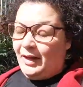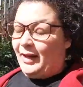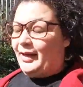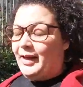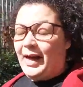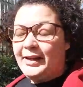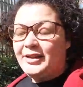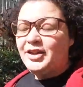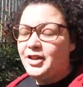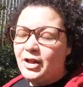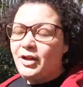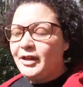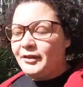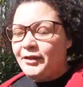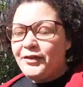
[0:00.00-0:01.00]
I just
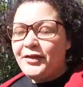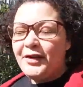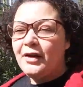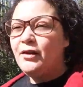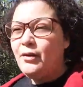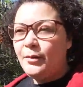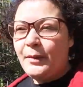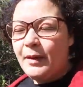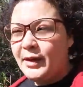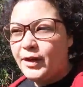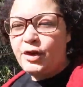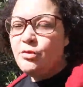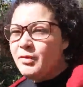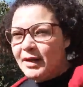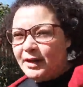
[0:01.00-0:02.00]
don't even feel
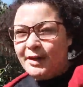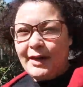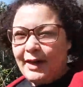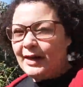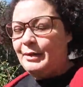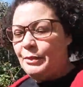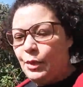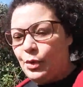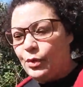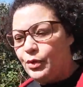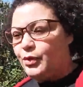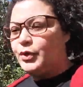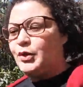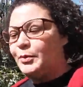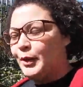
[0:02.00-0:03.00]
human
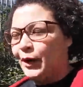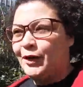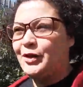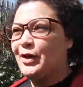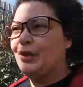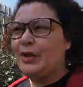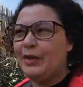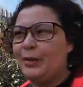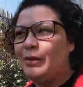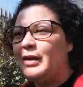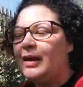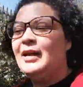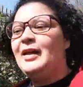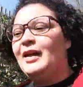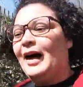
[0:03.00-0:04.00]
anymore, to be honest with you.
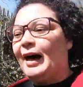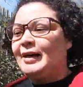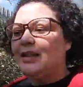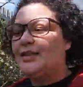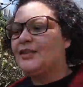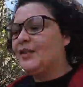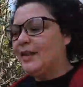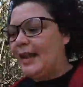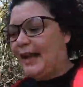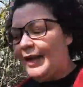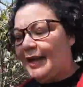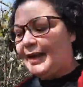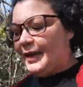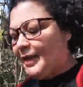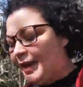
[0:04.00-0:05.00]
I just feel
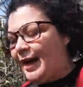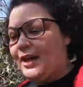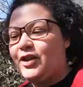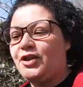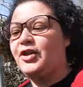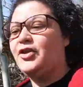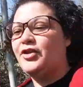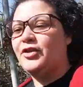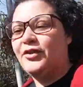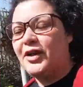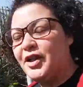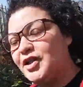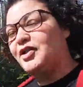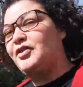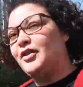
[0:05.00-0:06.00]
like
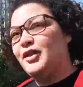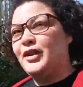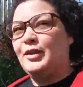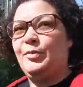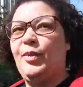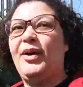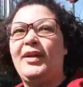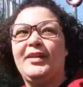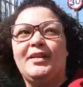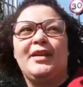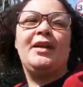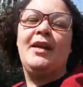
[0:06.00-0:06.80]
extraterrestrial at this point.